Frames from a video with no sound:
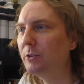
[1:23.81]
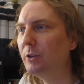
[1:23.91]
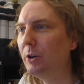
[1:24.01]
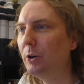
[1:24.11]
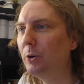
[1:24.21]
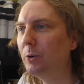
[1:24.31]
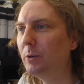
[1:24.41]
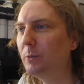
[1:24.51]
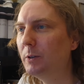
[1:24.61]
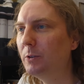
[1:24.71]

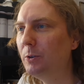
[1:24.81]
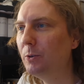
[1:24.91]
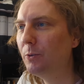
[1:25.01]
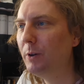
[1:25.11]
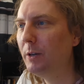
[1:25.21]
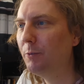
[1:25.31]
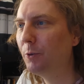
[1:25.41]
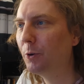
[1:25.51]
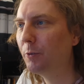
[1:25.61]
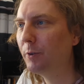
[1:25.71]
So one, two, three,
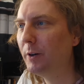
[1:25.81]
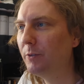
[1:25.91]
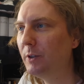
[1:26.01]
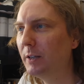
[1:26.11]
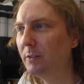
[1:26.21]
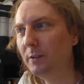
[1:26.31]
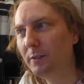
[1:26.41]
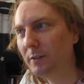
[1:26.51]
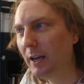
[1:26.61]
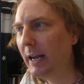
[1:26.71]
four, five, six.
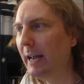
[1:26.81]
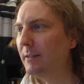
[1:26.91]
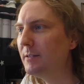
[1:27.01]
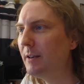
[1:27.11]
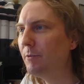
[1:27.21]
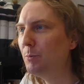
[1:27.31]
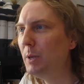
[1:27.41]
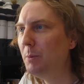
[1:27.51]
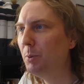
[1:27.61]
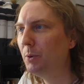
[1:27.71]
It's again seven
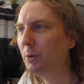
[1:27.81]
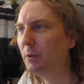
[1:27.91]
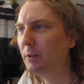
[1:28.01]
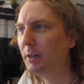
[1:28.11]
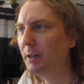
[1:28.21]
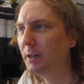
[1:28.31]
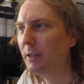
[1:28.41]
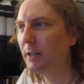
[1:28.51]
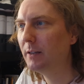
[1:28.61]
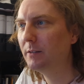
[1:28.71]
people.
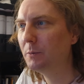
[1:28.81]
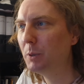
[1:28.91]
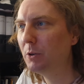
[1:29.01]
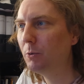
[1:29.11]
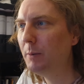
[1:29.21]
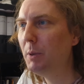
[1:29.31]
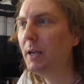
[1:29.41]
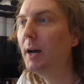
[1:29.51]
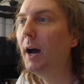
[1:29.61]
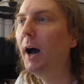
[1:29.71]
Uh, that's a bit
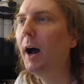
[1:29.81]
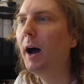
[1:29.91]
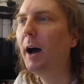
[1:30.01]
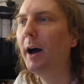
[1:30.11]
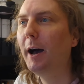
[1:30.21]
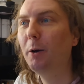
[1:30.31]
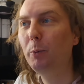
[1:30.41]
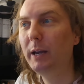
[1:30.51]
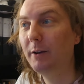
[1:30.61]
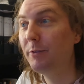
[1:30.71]
creepy. Uh,
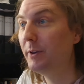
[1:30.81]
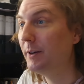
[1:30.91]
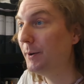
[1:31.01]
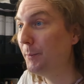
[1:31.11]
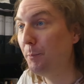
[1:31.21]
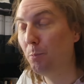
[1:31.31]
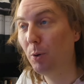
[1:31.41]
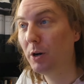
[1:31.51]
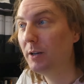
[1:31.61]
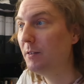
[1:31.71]
we have the
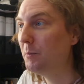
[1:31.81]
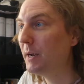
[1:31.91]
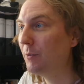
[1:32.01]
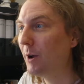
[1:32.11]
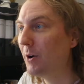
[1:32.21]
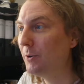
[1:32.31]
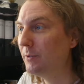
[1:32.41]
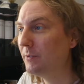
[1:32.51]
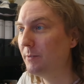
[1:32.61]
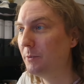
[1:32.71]
board in the
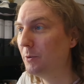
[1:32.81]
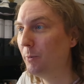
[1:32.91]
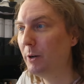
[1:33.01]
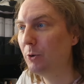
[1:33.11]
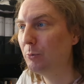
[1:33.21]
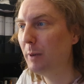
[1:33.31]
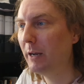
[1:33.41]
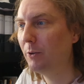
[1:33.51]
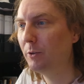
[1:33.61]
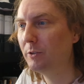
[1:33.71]
background. The window is
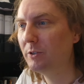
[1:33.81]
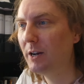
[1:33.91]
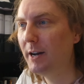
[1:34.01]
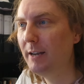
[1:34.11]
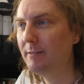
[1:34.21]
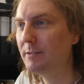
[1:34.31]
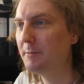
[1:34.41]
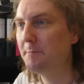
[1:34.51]
back to the side.